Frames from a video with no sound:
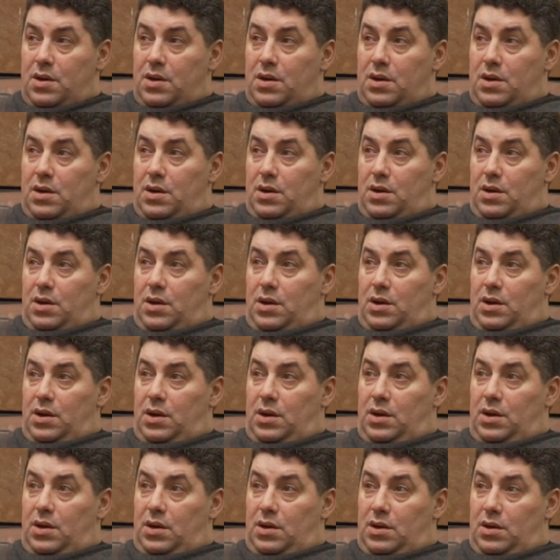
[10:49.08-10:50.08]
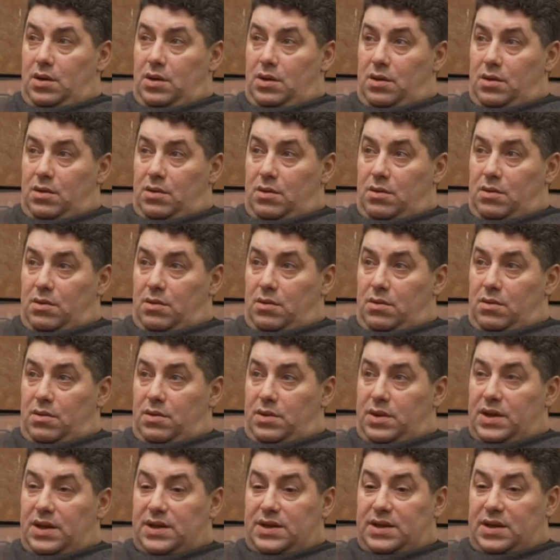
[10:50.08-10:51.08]
Once again, put this
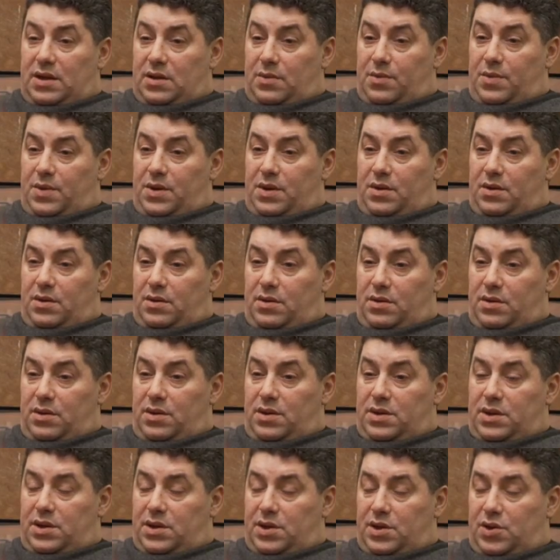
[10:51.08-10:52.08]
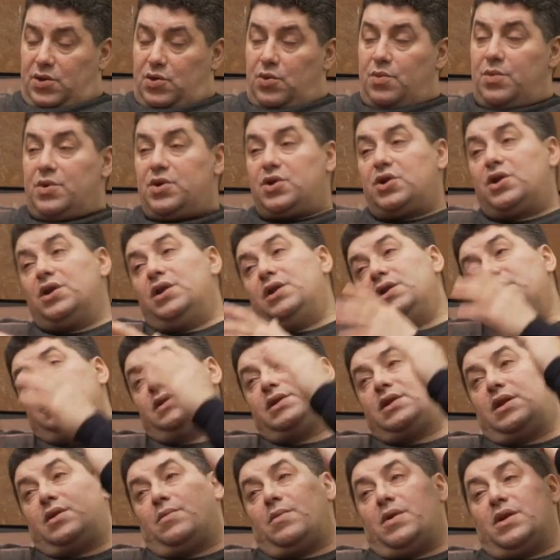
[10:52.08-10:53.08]
whistle into your pocket of your
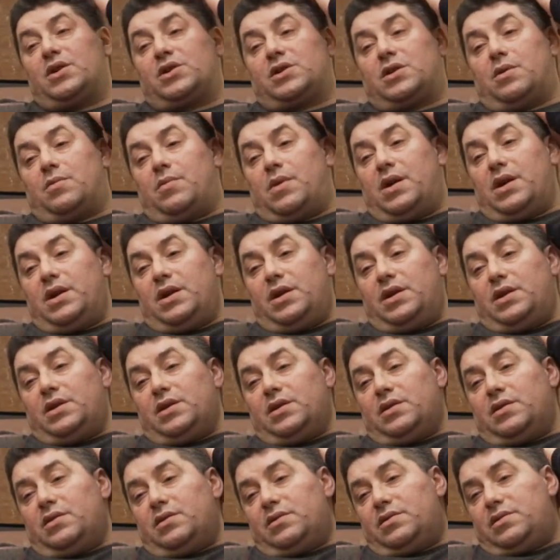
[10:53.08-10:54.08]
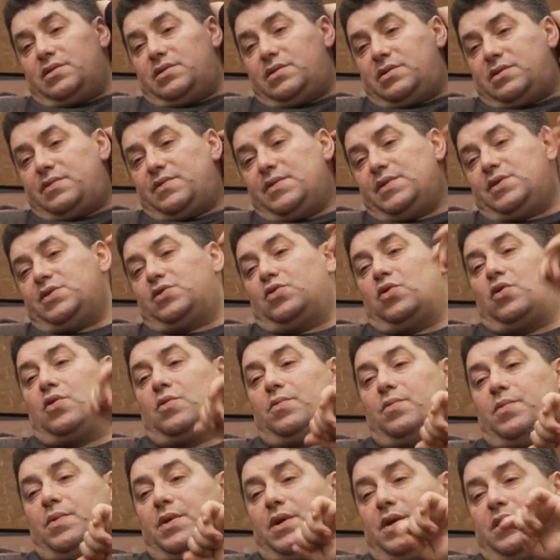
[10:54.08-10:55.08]
handbag. Then,
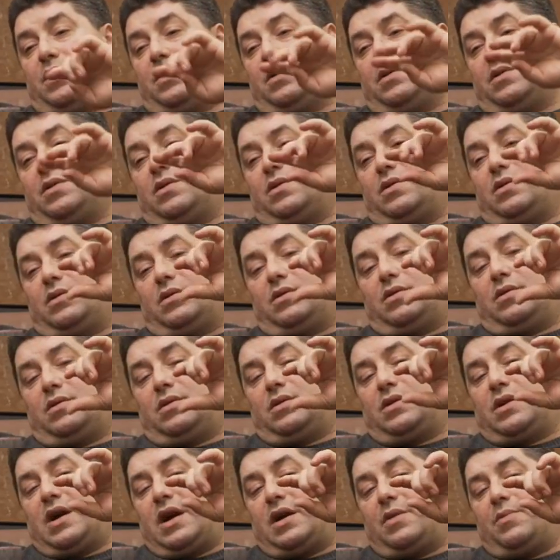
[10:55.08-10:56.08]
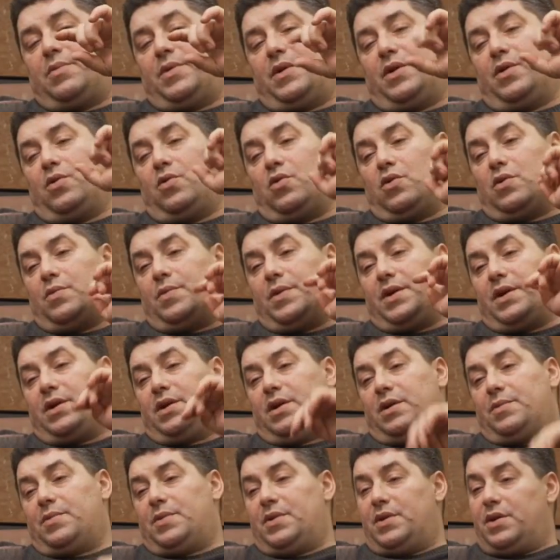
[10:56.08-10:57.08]
at the moment of danger, just
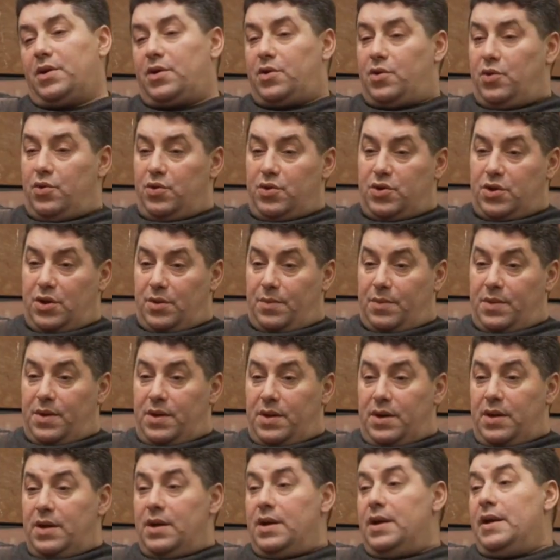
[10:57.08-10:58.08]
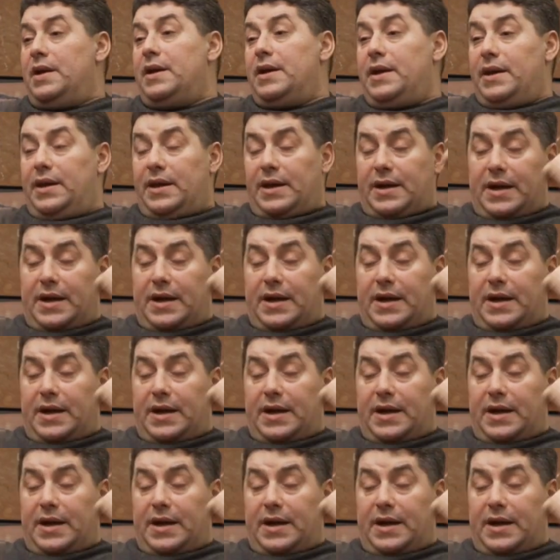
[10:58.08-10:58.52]
take your whistle and whistle.